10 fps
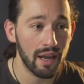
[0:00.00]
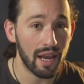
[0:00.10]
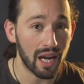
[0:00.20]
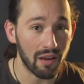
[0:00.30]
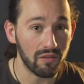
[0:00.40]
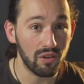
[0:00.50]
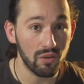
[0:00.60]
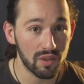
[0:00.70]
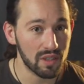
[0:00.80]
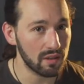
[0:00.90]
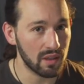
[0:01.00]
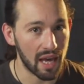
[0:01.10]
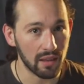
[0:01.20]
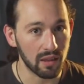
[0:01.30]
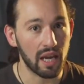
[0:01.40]
and I've used
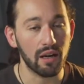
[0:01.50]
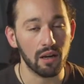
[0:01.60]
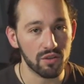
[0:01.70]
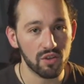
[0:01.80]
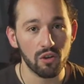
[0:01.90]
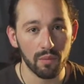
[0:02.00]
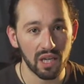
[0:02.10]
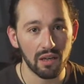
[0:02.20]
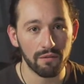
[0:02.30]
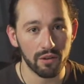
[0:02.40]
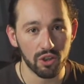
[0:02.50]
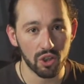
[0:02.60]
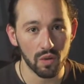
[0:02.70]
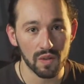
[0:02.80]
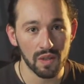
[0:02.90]
that light on so many different
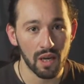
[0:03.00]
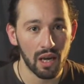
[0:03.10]
shoots.